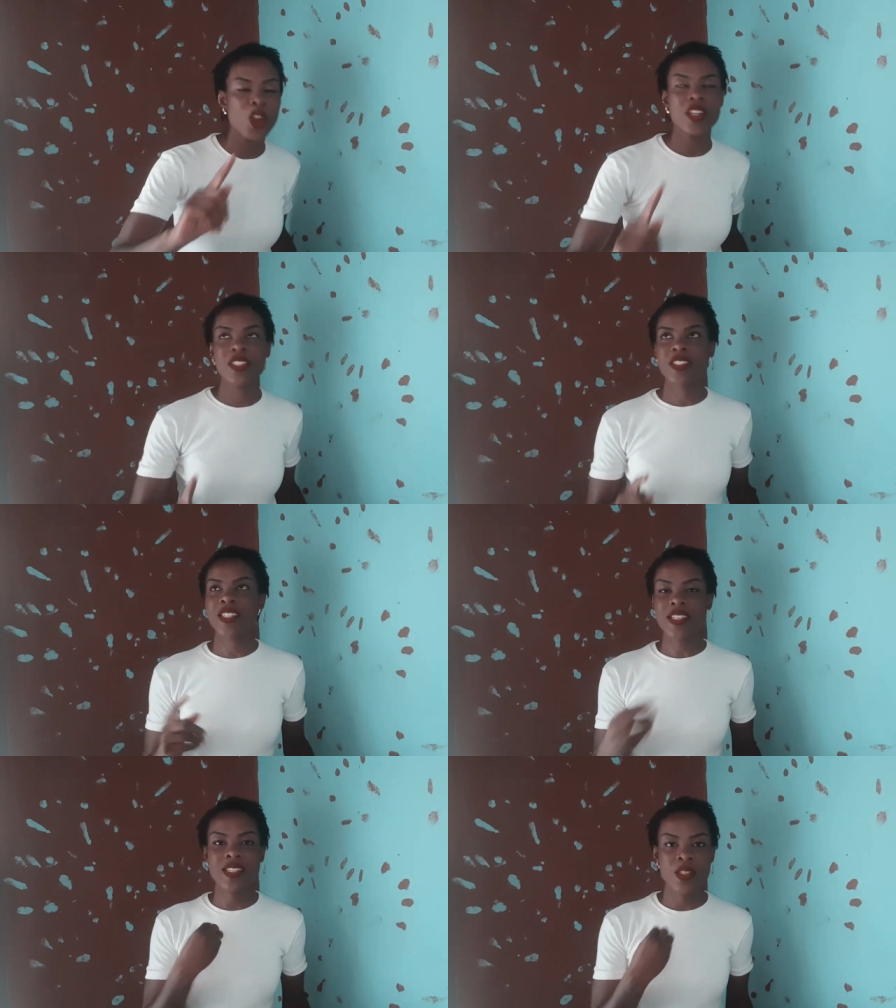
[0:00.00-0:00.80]

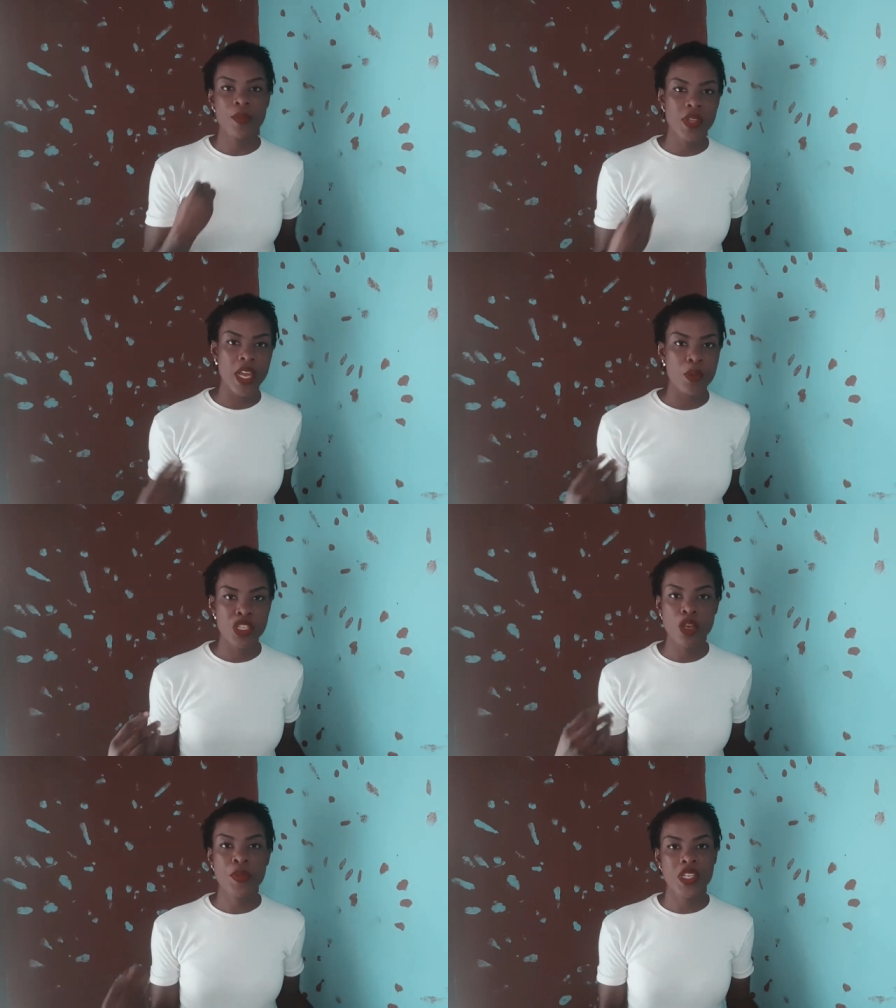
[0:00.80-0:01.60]
God, this is something I
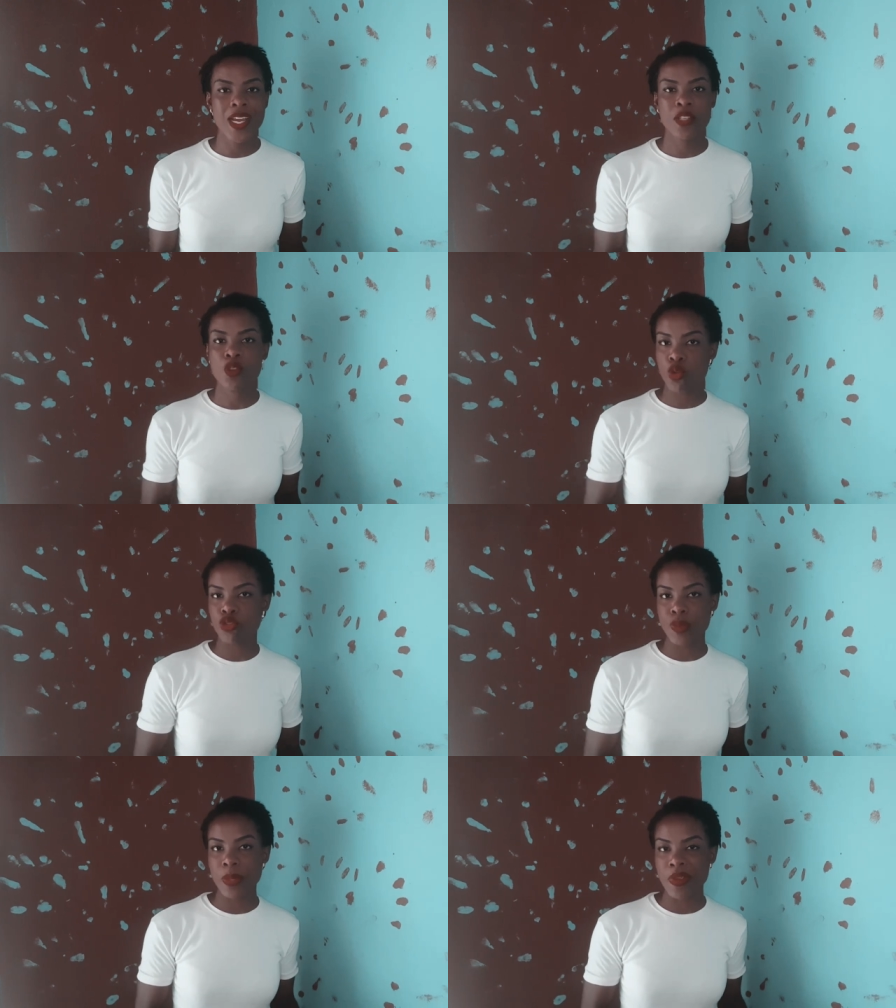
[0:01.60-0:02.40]
wish somebody had
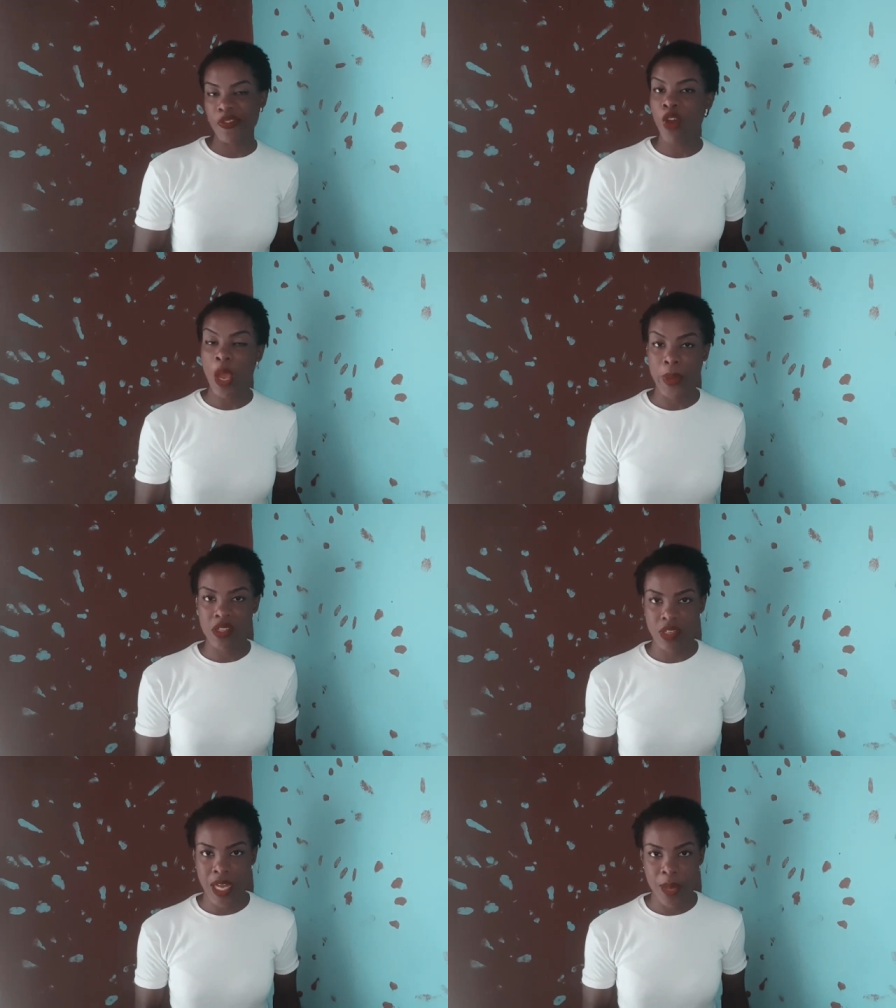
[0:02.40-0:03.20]
told me before I
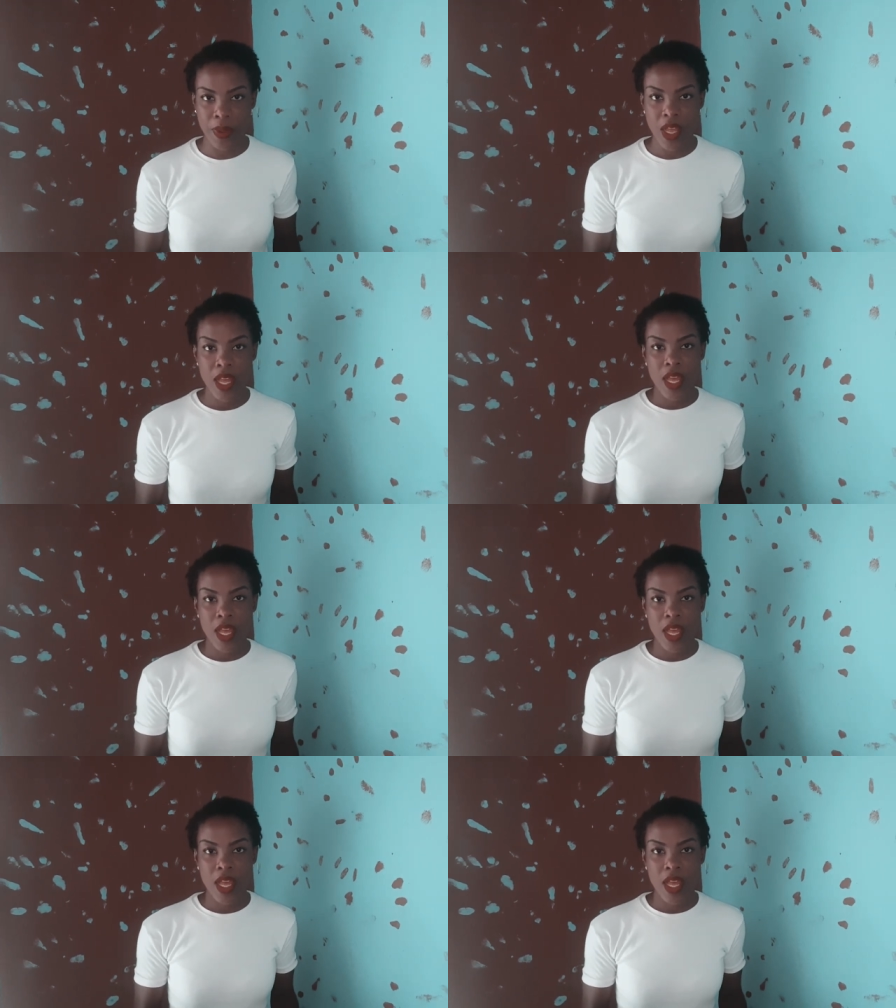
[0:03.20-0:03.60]
went to camp.